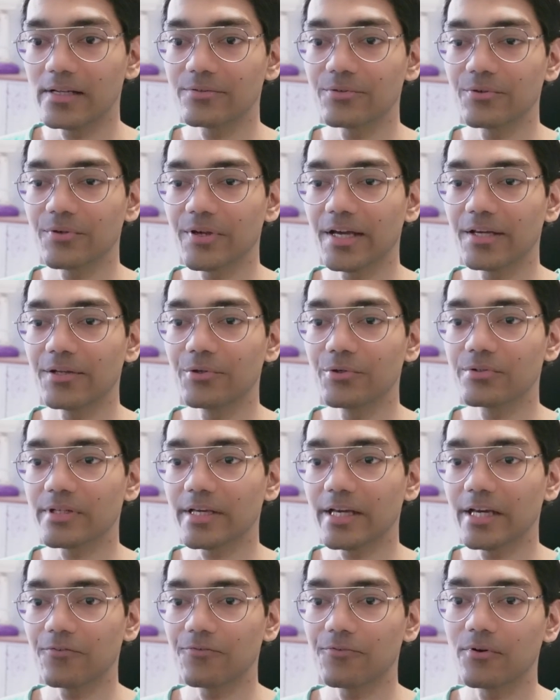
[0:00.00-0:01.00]
else you can use
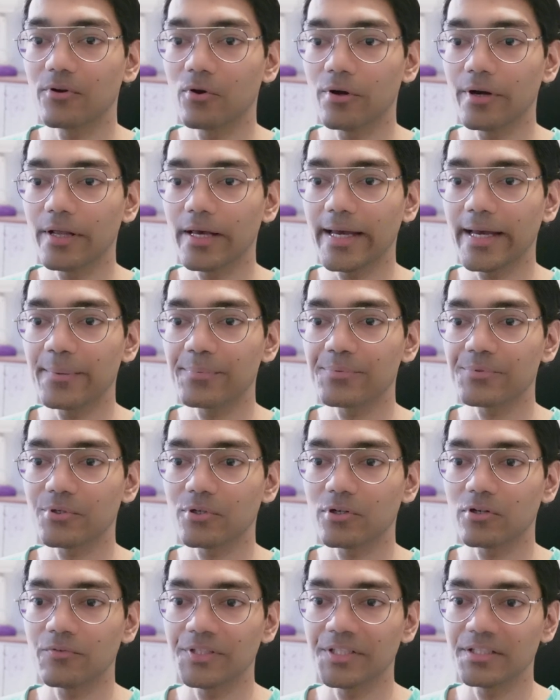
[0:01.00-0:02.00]
F-Droid App
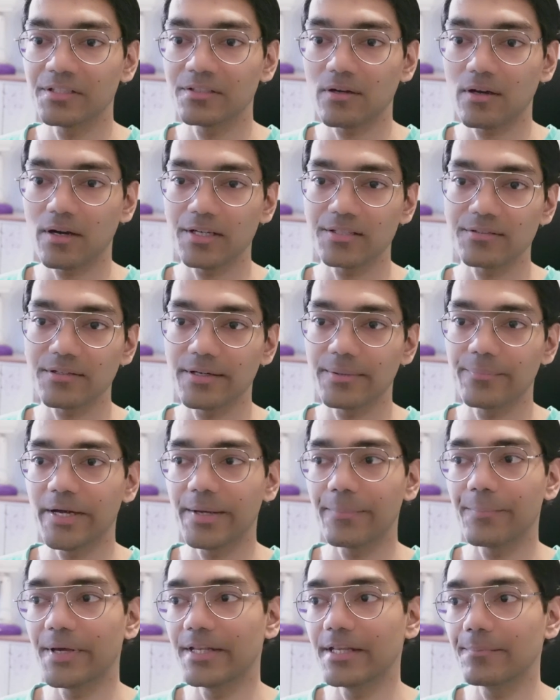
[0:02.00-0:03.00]
Store, which is trusted
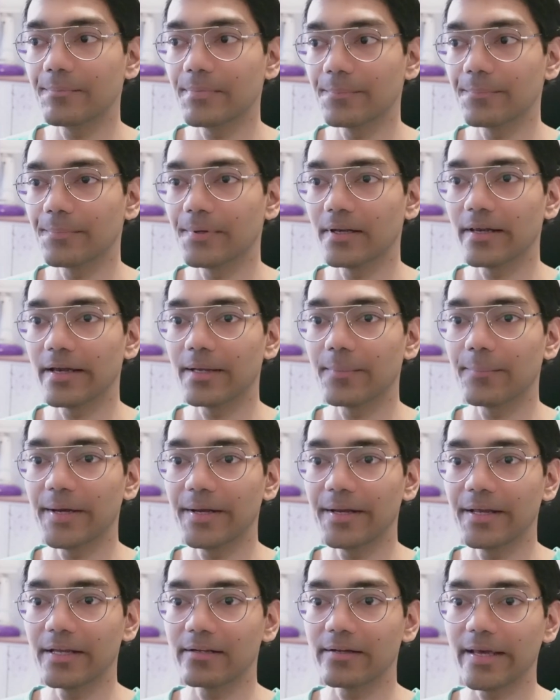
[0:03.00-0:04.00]
by many people and
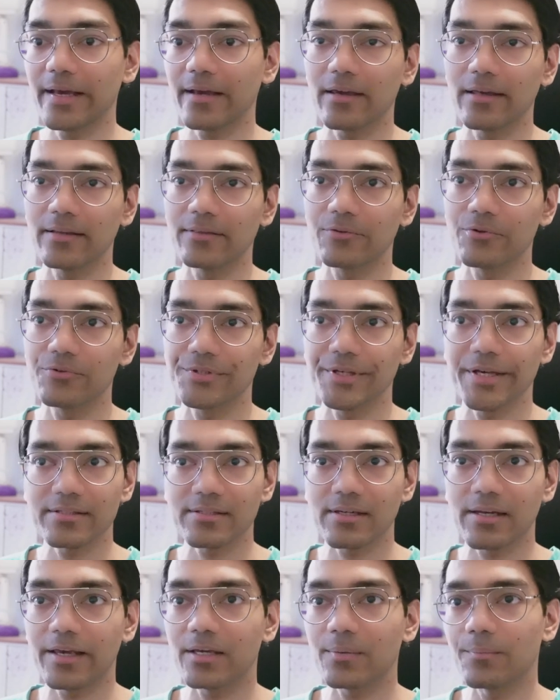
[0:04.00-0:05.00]
many tech
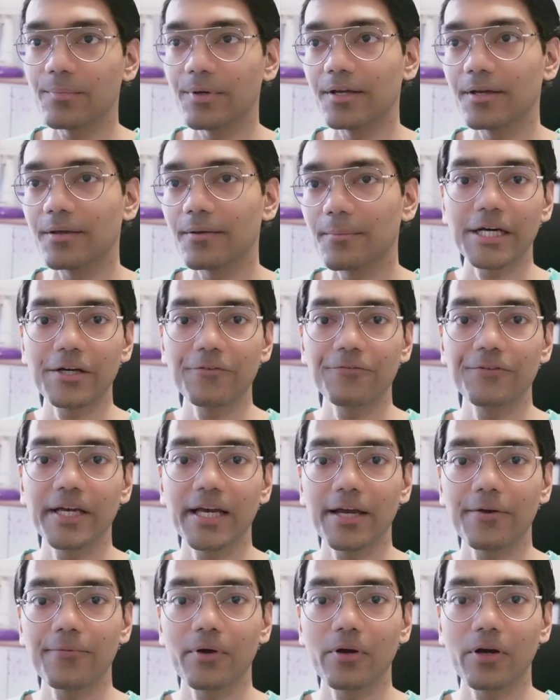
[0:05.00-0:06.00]
enthusiasts like me. Now we
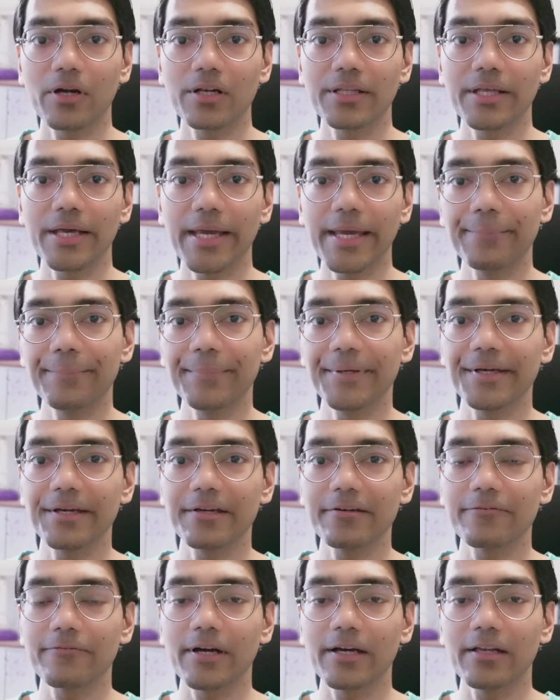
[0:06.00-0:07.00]
have got the
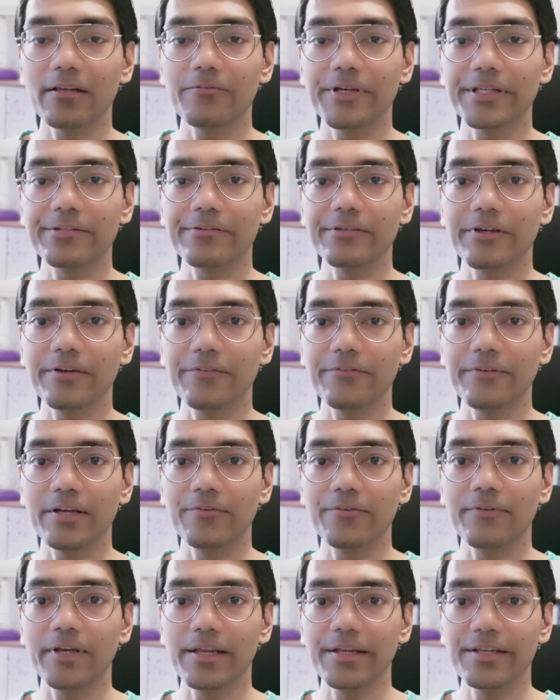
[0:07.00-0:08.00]
APK file which we
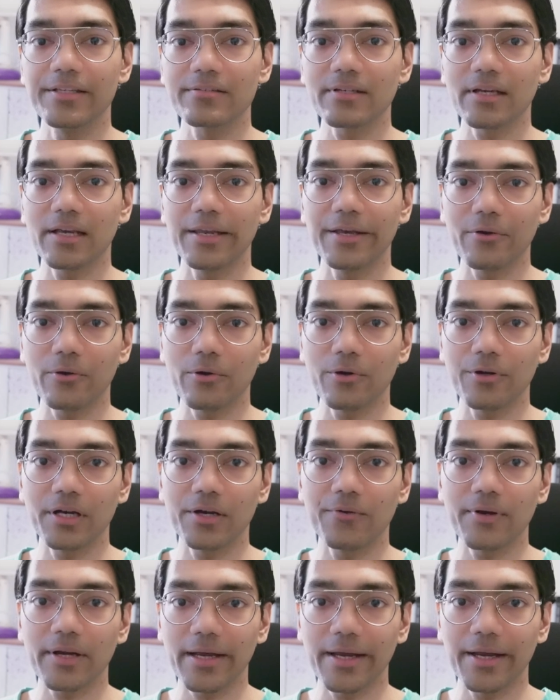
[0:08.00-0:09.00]
will installing on
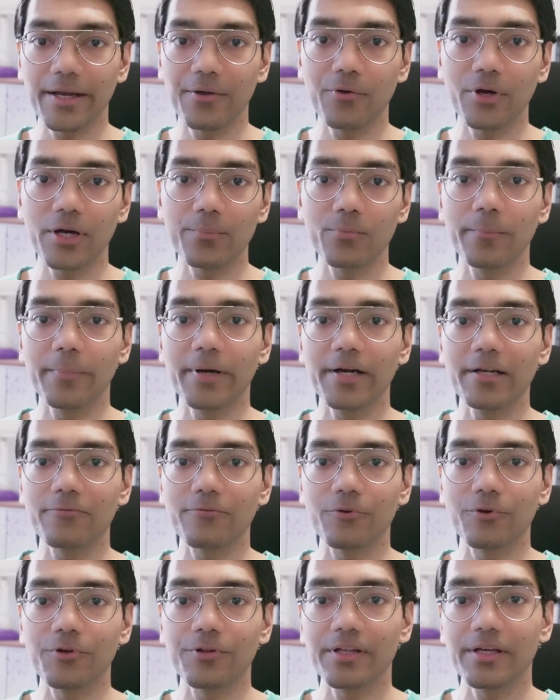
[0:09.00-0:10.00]
our Android mobile
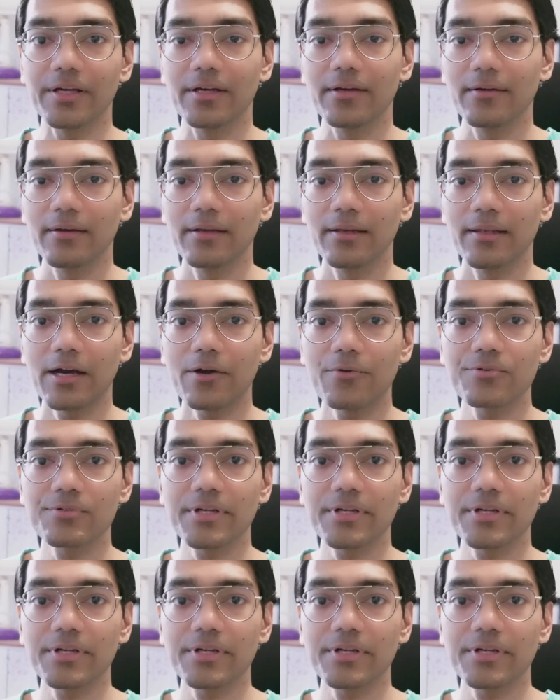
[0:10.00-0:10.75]
phone. Now